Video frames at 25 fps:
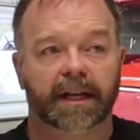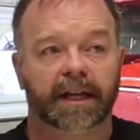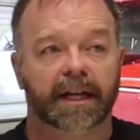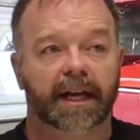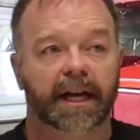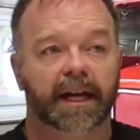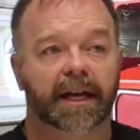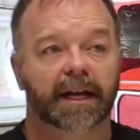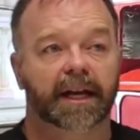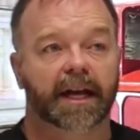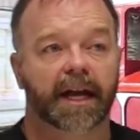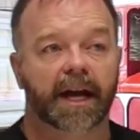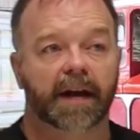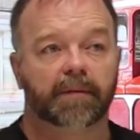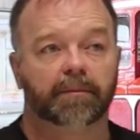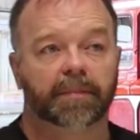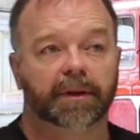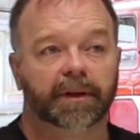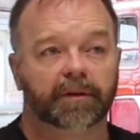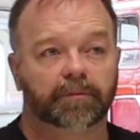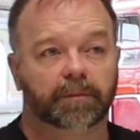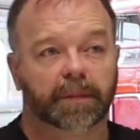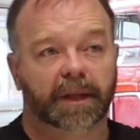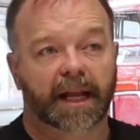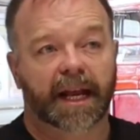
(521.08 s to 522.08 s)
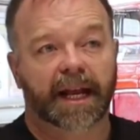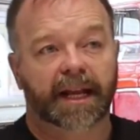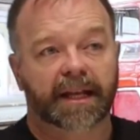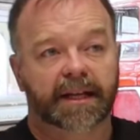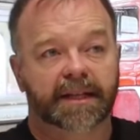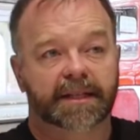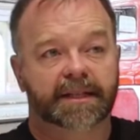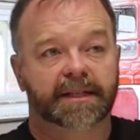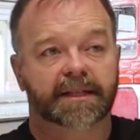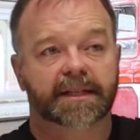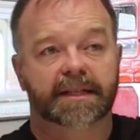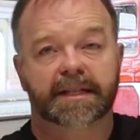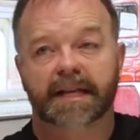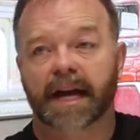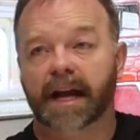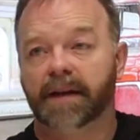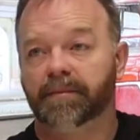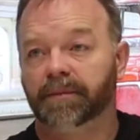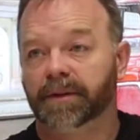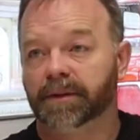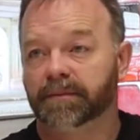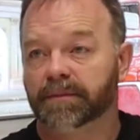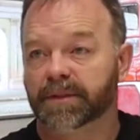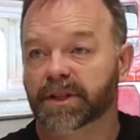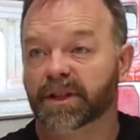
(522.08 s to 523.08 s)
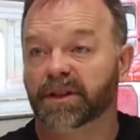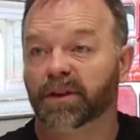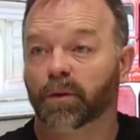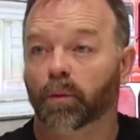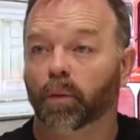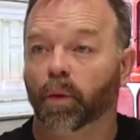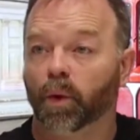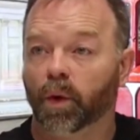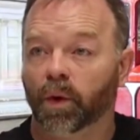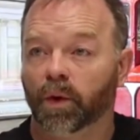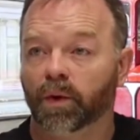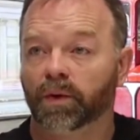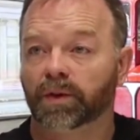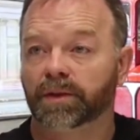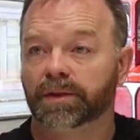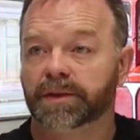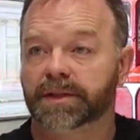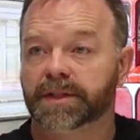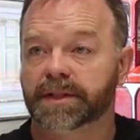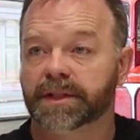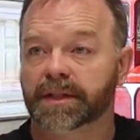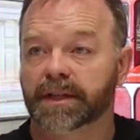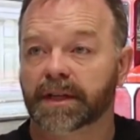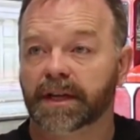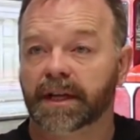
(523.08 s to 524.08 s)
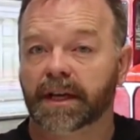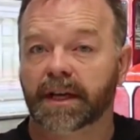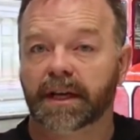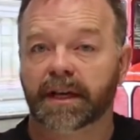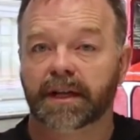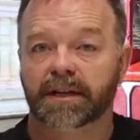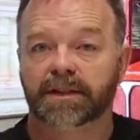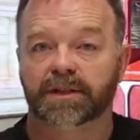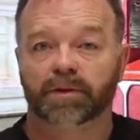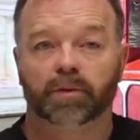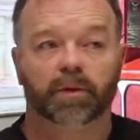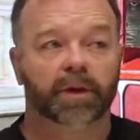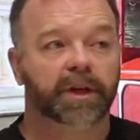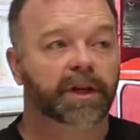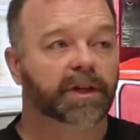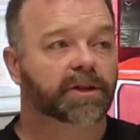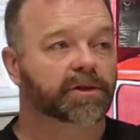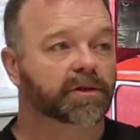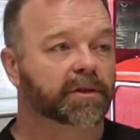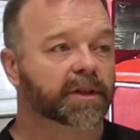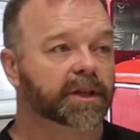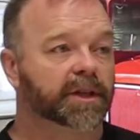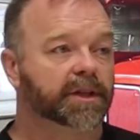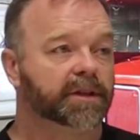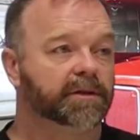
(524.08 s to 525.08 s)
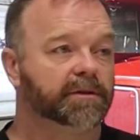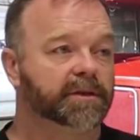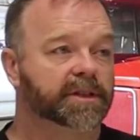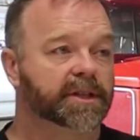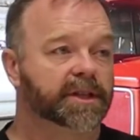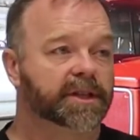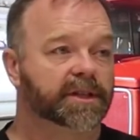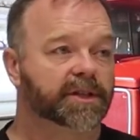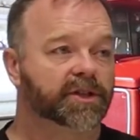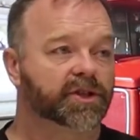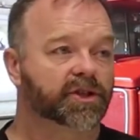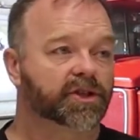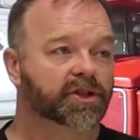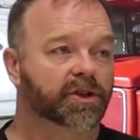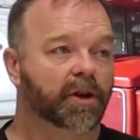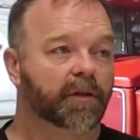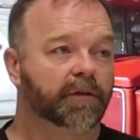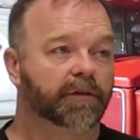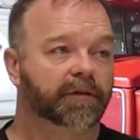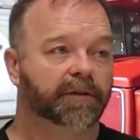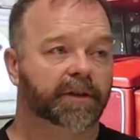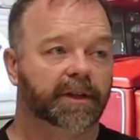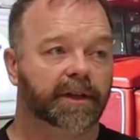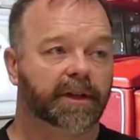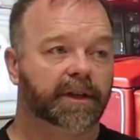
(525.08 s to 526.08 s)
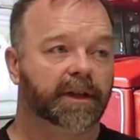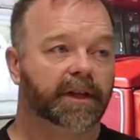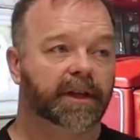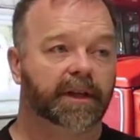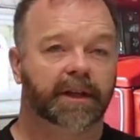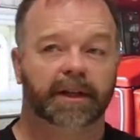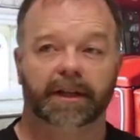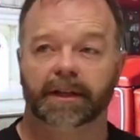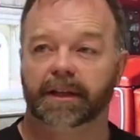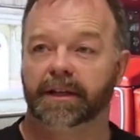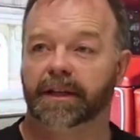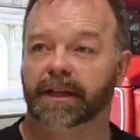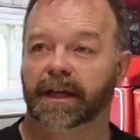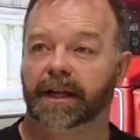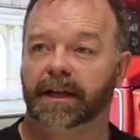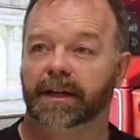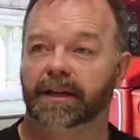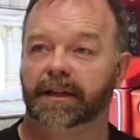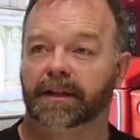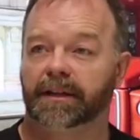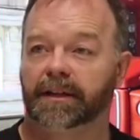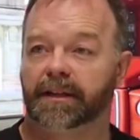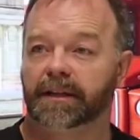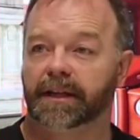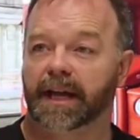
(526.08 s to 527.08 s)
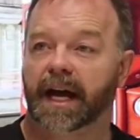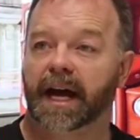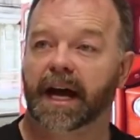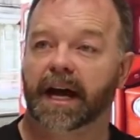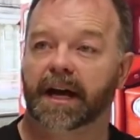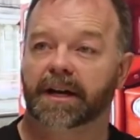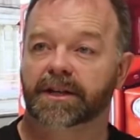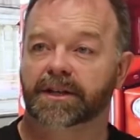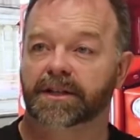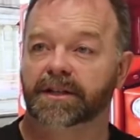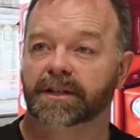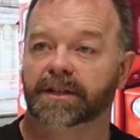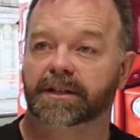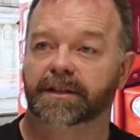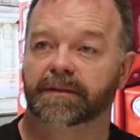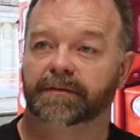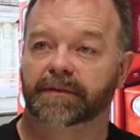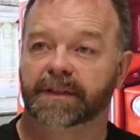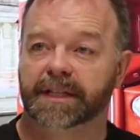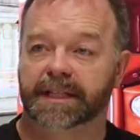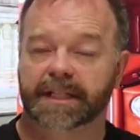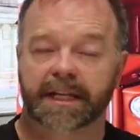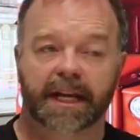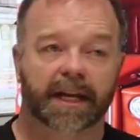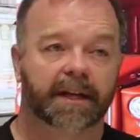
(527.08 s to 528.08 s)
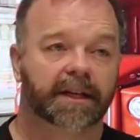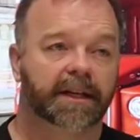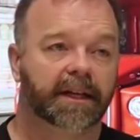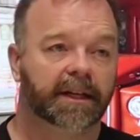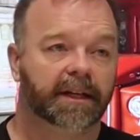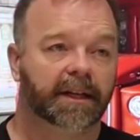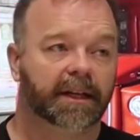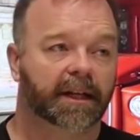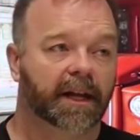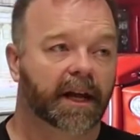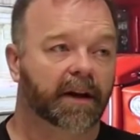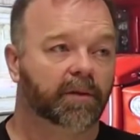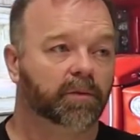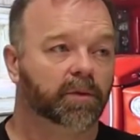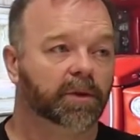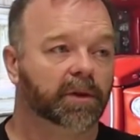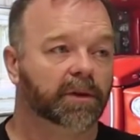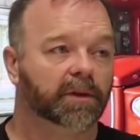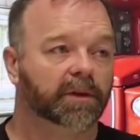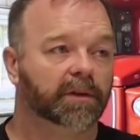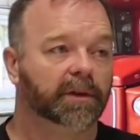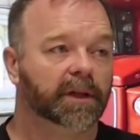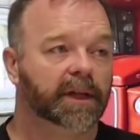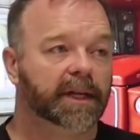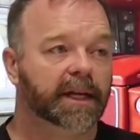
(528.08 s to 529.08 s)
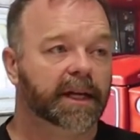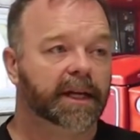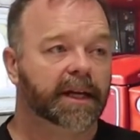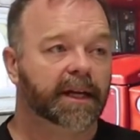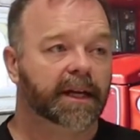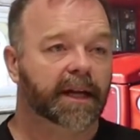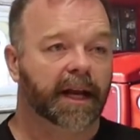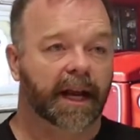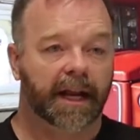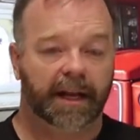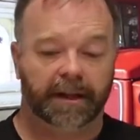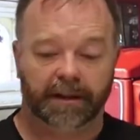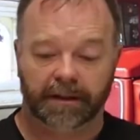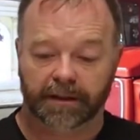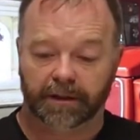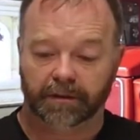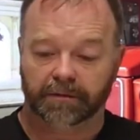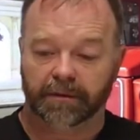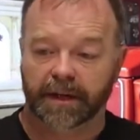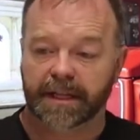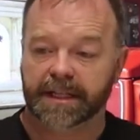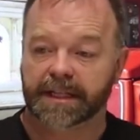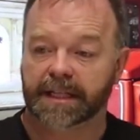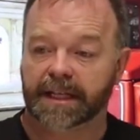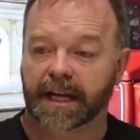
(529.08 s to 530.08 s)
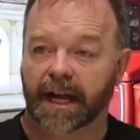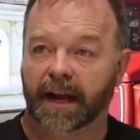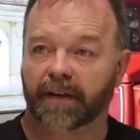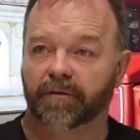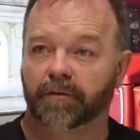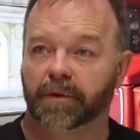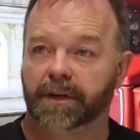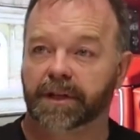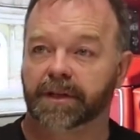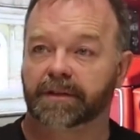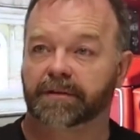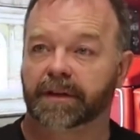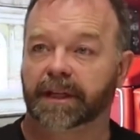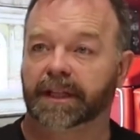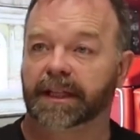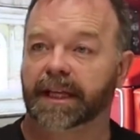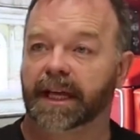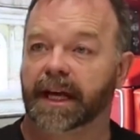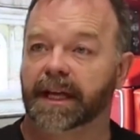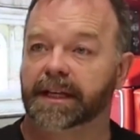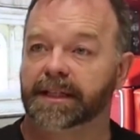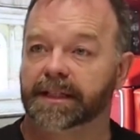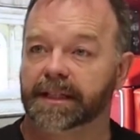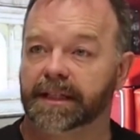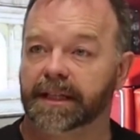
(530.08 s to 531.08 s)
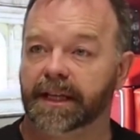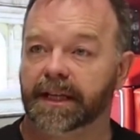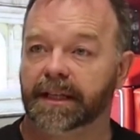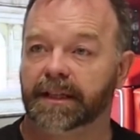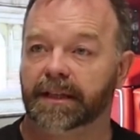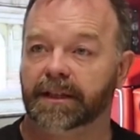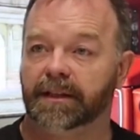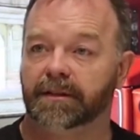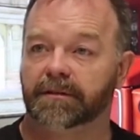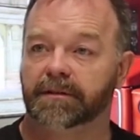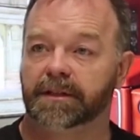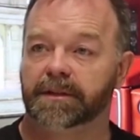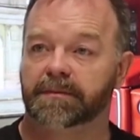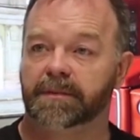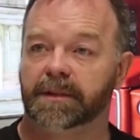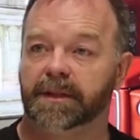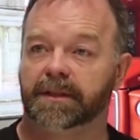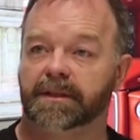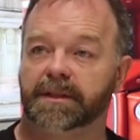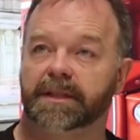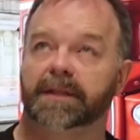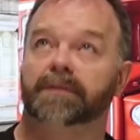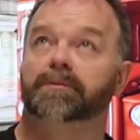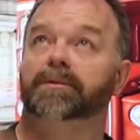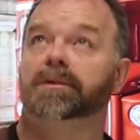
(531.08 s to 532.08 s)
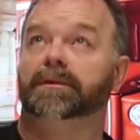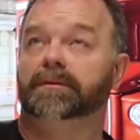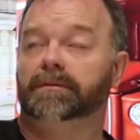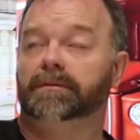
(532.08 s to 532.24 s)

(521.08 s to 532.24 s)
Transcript: get a couple of blankets and tape them to the walls. So what you're trying to do is just soften the harshness of the sound hitting that wall. And the reason to have one directly underneath you is because it,